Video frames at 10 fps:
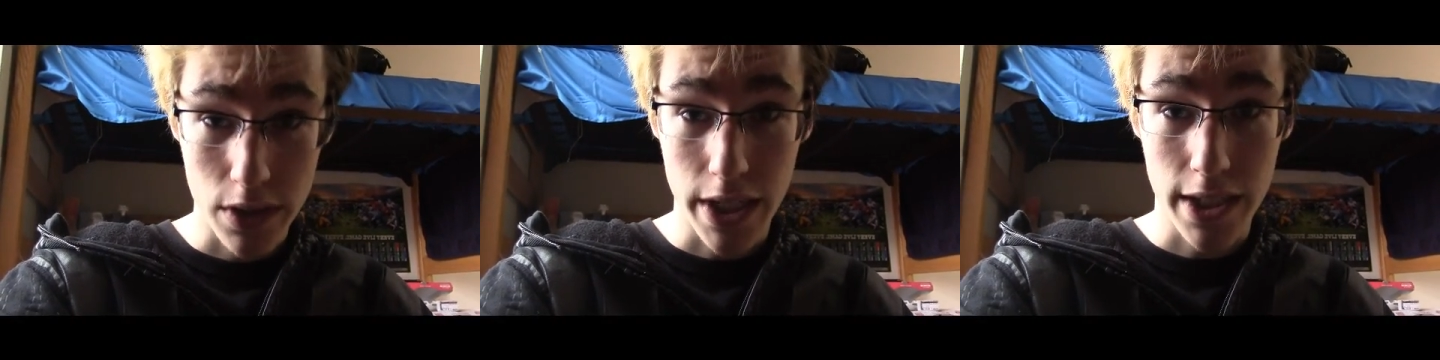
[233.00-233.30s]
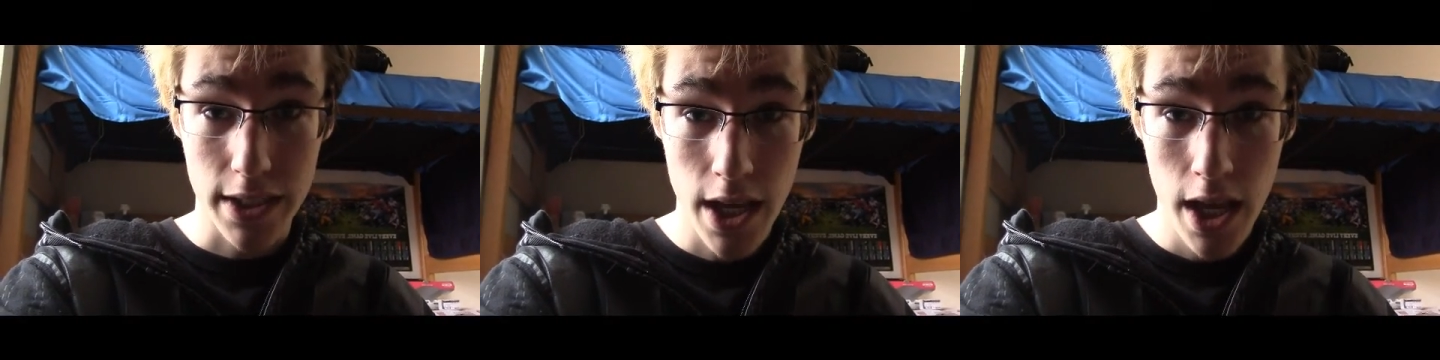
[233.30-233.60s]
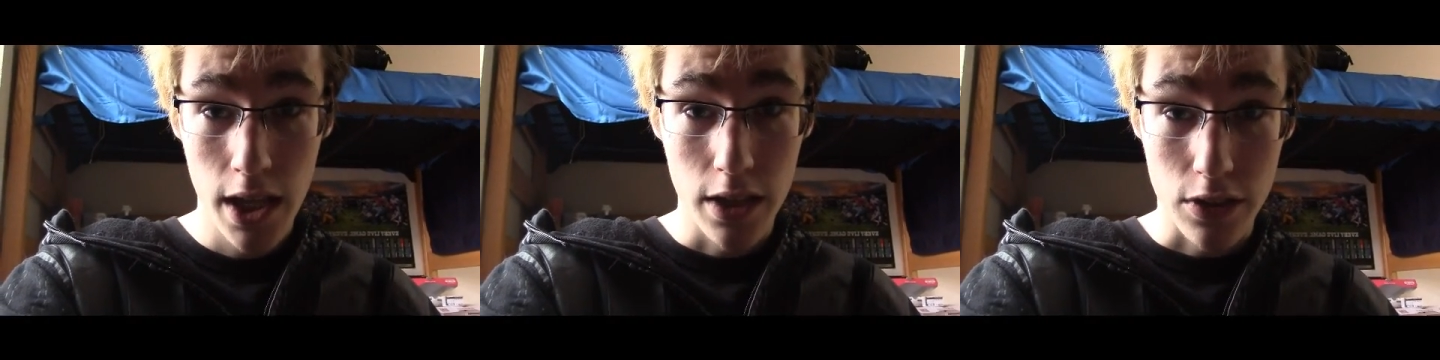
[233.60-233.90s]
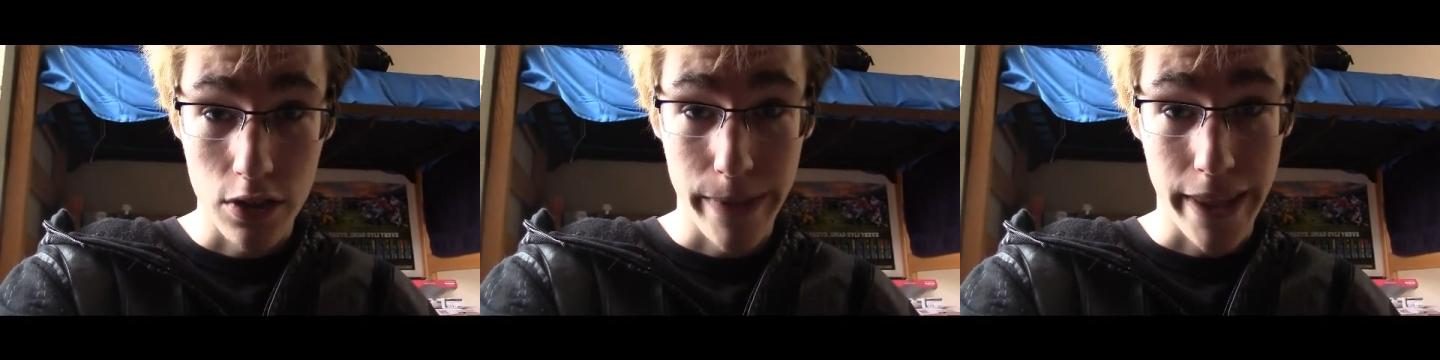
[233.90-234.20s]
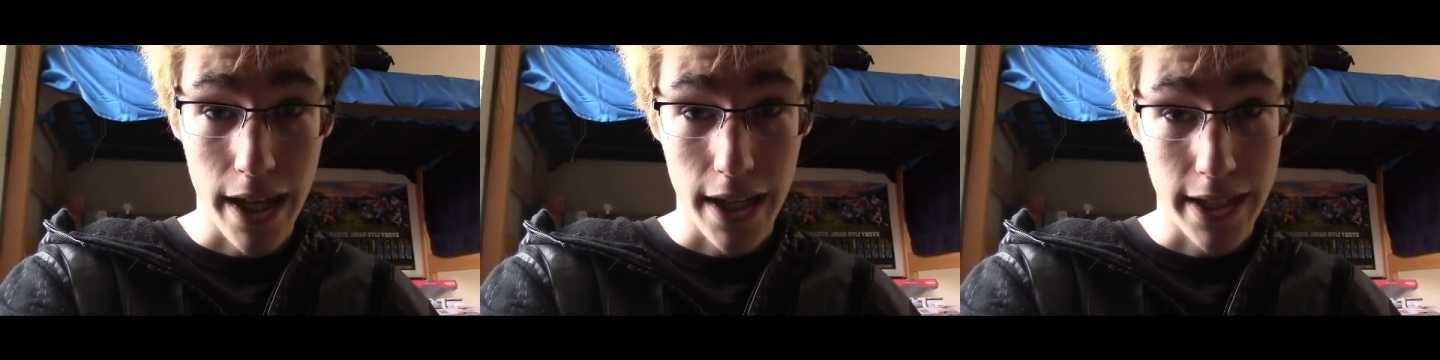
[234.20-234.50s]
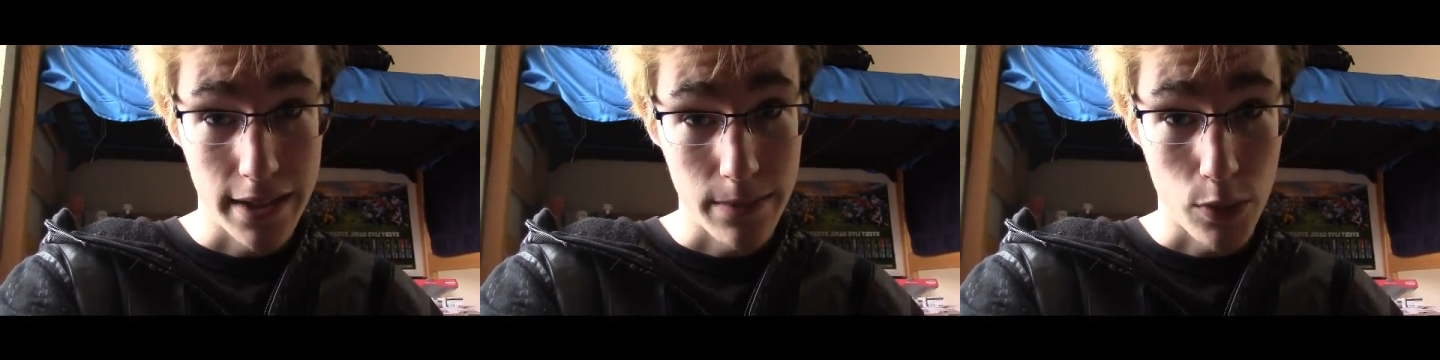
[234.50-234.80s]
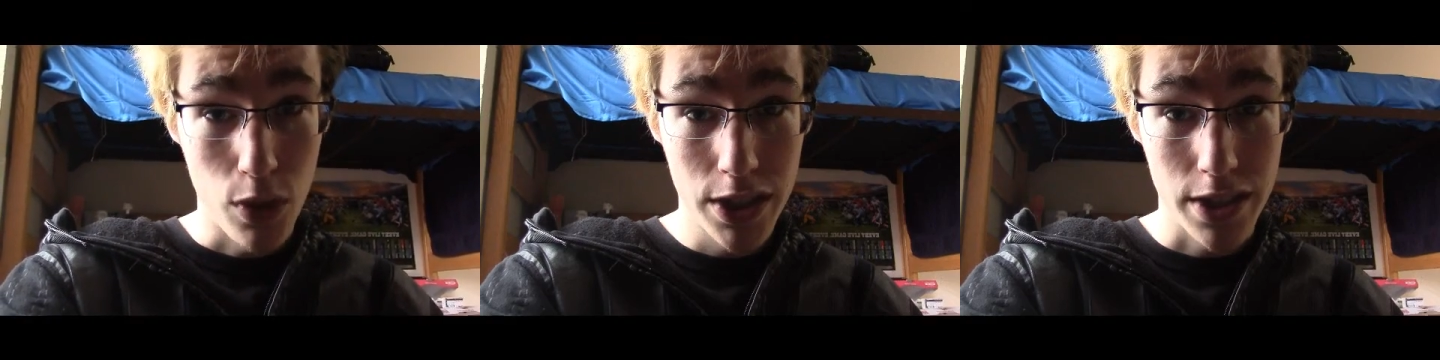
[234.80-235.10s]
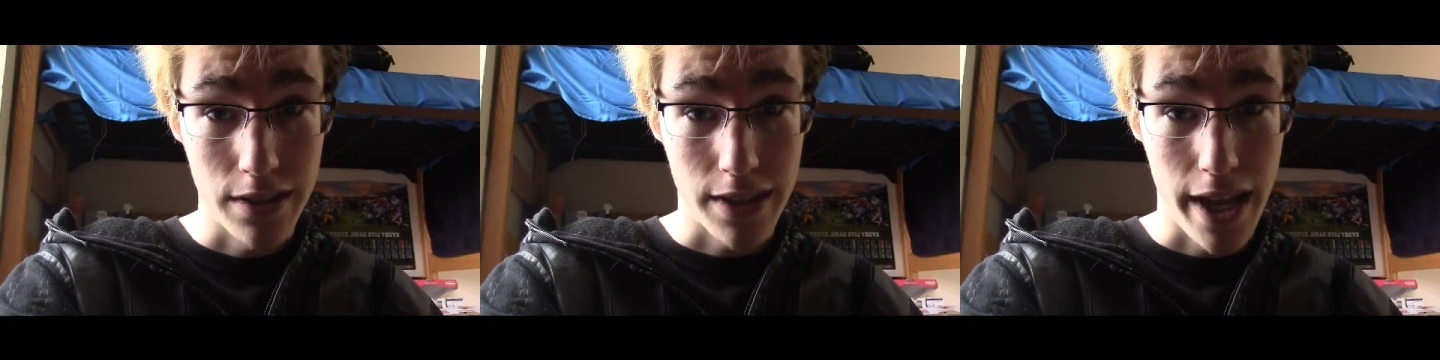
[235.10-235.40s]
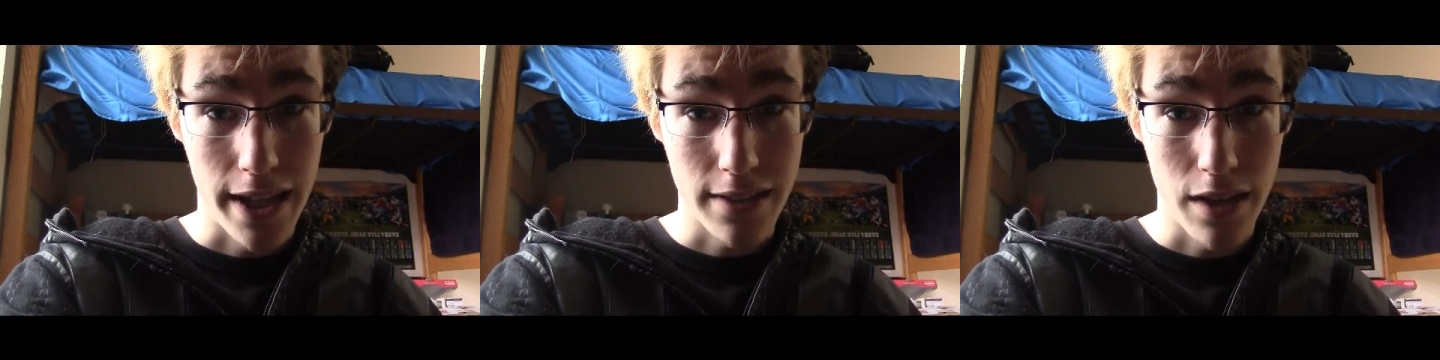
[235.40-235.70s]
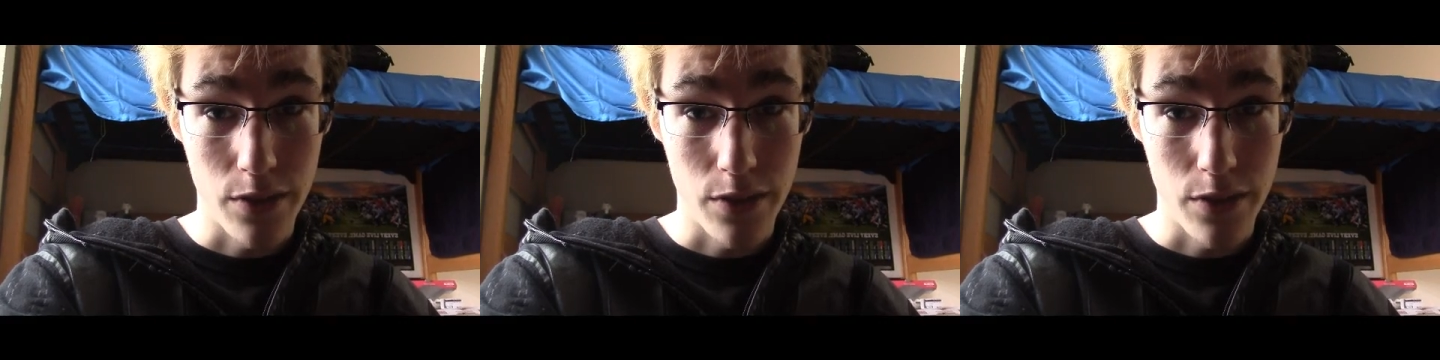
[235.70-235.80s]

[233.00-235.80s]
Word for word: course, that's assuming that I get some questions to ask.